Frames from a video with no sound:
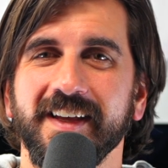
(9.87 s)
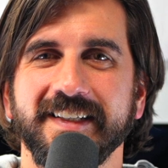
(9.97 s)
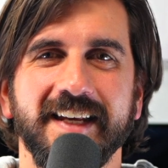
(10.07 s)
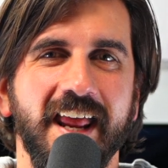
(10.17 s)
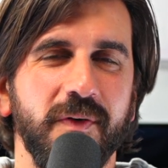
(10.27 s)

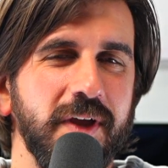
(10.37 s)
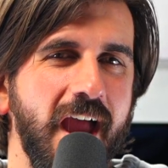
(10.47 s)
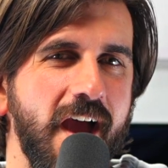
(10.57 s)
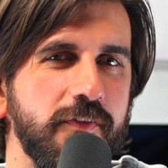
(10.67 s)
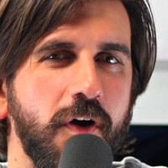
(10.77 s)
Today we
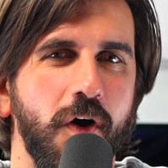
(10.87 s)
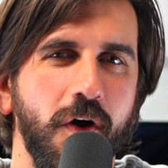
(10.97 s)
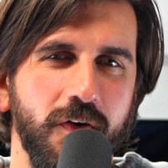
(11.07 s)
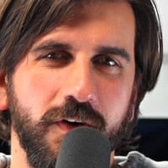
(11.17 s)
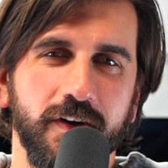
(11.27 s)
have
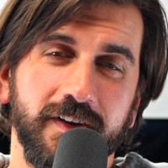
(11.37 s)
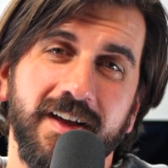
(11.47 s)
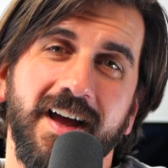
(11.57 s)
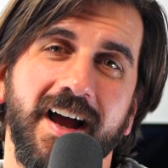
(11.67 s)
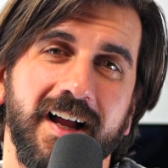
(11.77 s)
Aura,
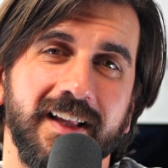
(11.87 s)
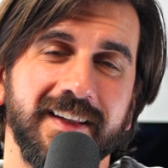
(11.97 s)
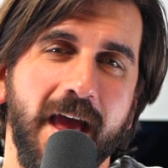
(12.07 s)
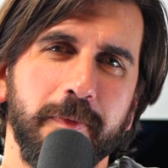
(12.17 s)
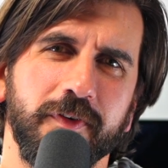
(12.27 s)
a
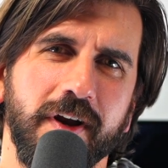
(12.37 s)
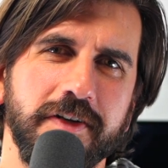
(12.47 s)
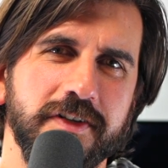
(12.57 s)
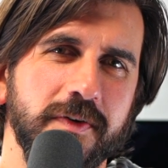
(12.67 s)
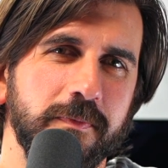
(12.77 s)

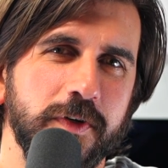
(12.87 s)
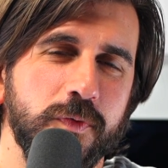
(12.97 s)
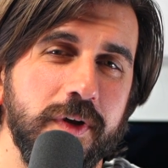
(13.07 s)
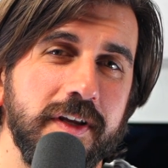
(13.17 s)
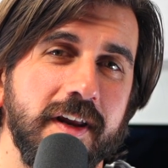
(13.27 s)
collaboration
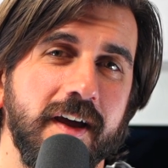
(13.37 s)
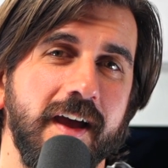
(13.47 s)
between